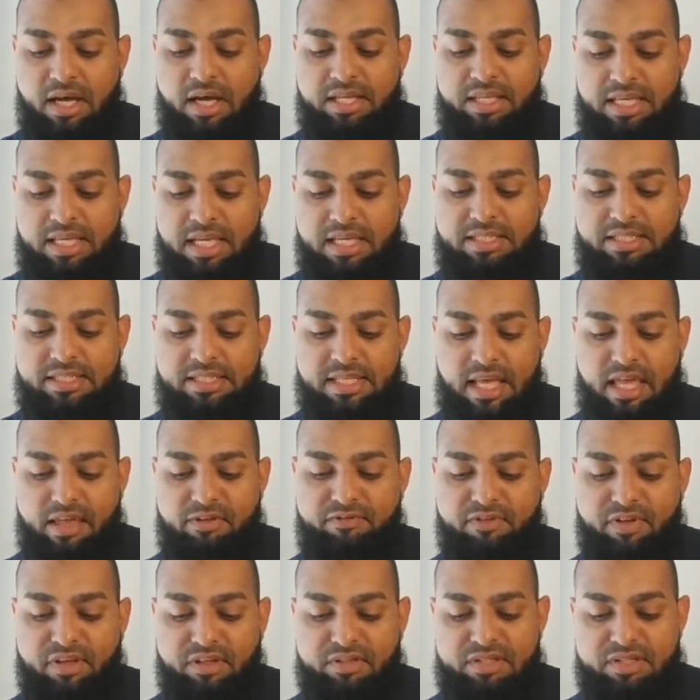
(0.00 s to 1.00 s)
yes, I
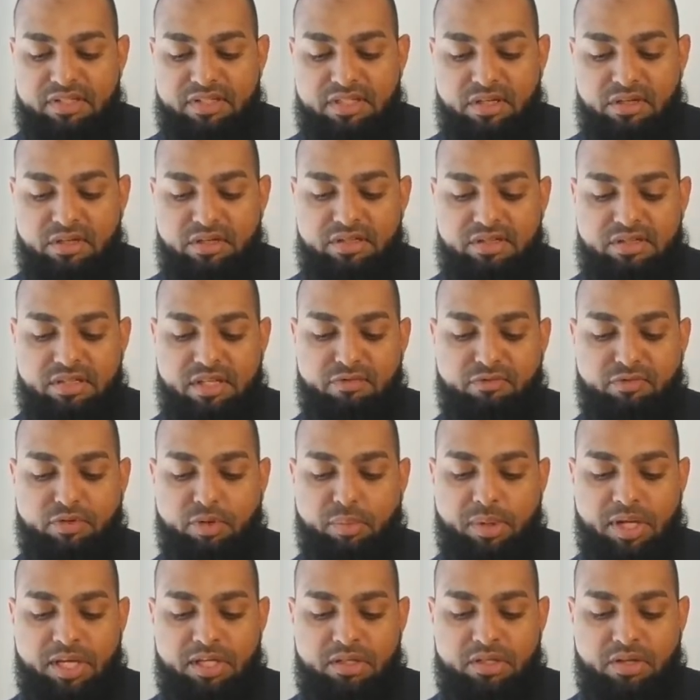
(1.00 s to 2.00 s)
felt seriously for
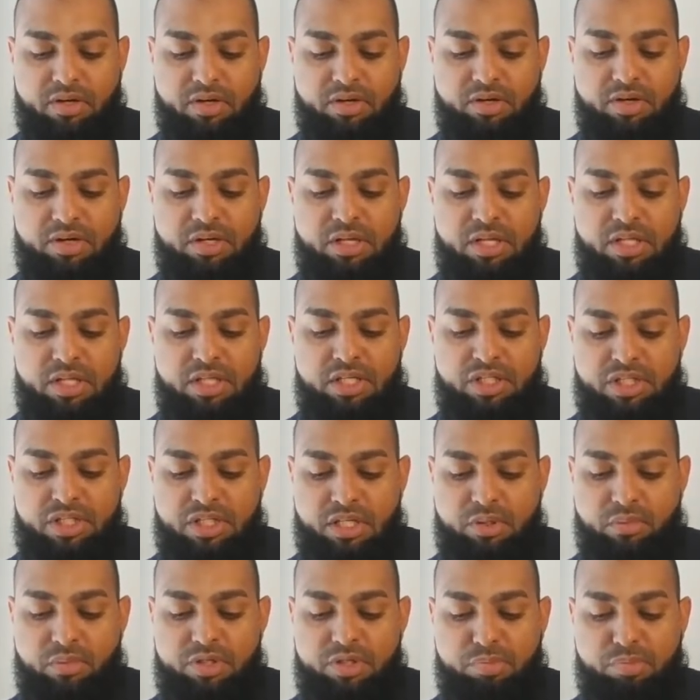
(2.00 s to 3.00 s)
my daughter. She
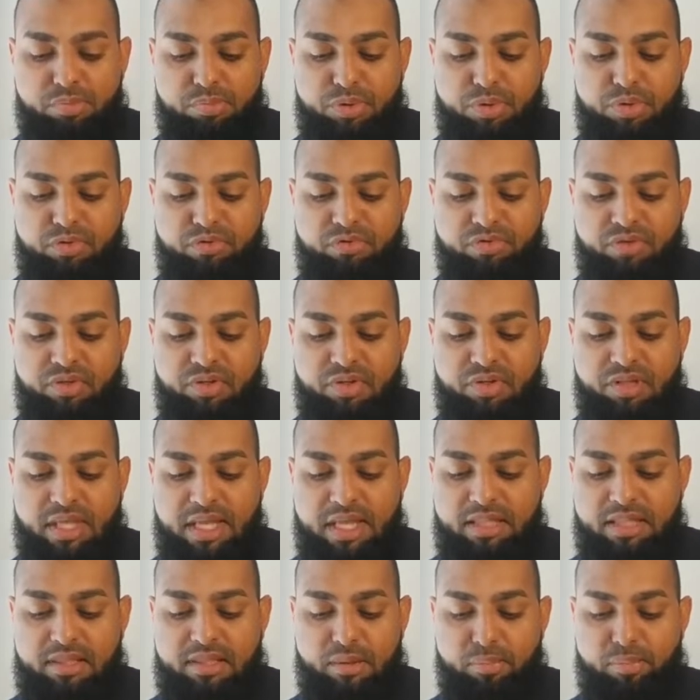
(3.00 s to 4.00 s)
was beautiful
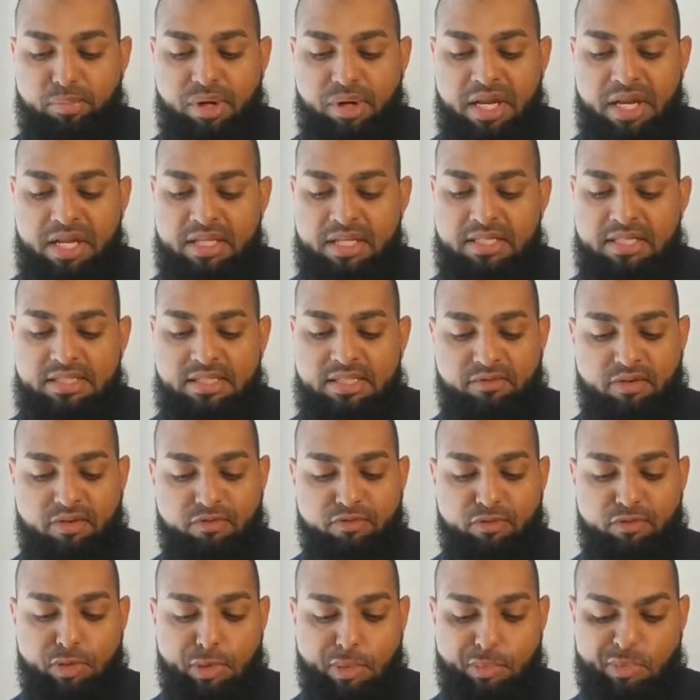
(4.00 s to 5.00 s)
like the brightness of a
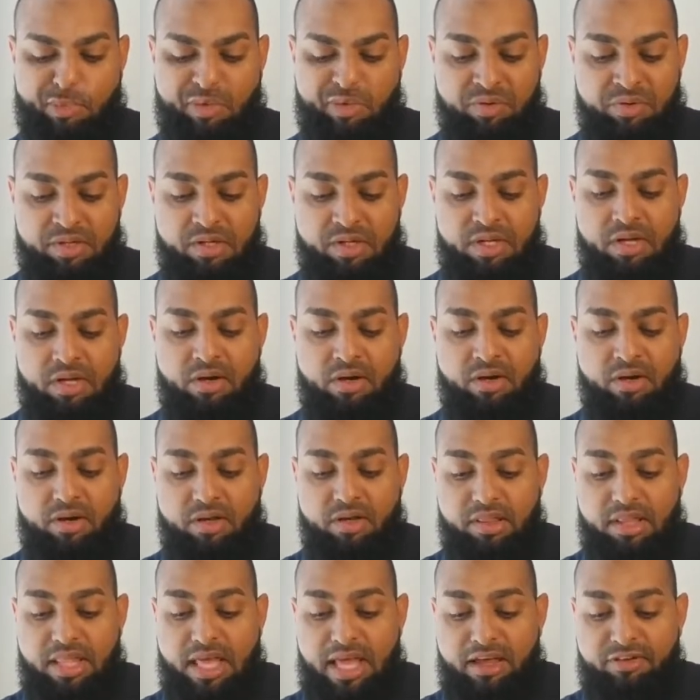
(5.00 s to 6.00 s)
full moon. Her
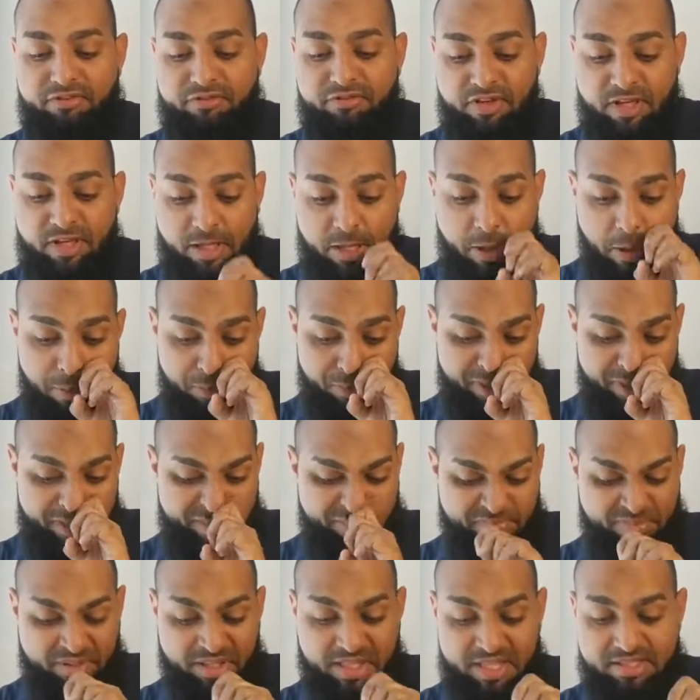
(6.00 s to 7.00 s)
laughing was
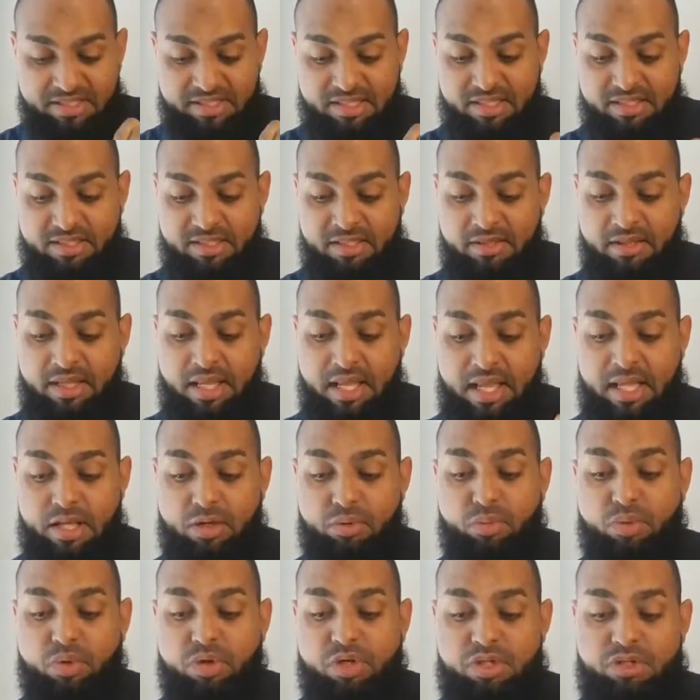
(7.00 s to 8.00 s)
pleasant and
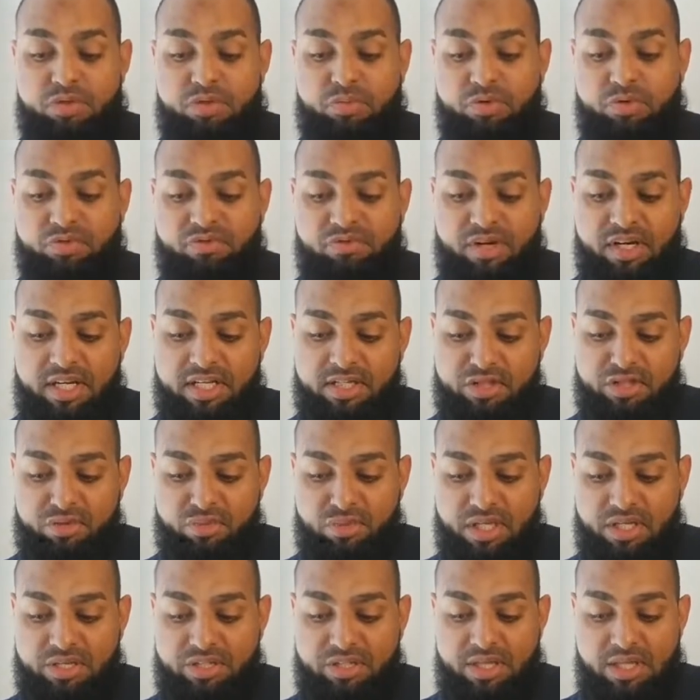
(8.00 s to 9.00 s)
words were very
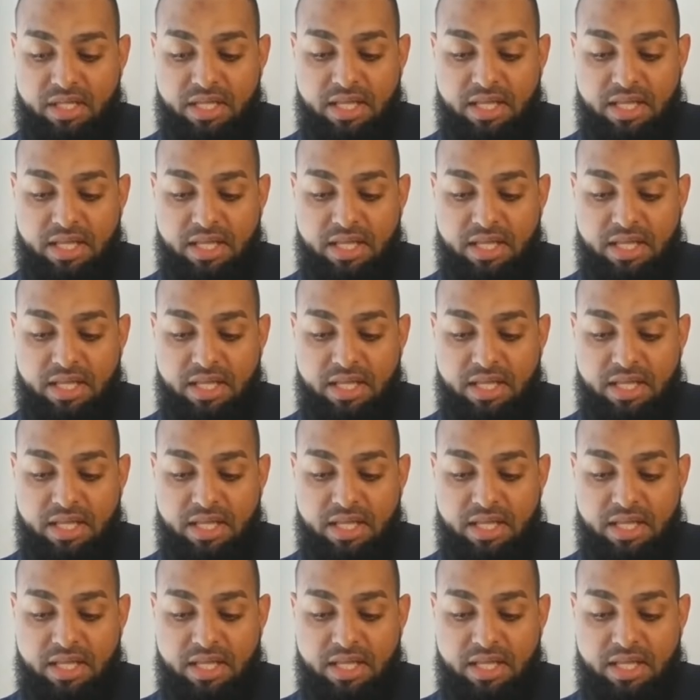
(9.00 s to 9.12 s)
sweet.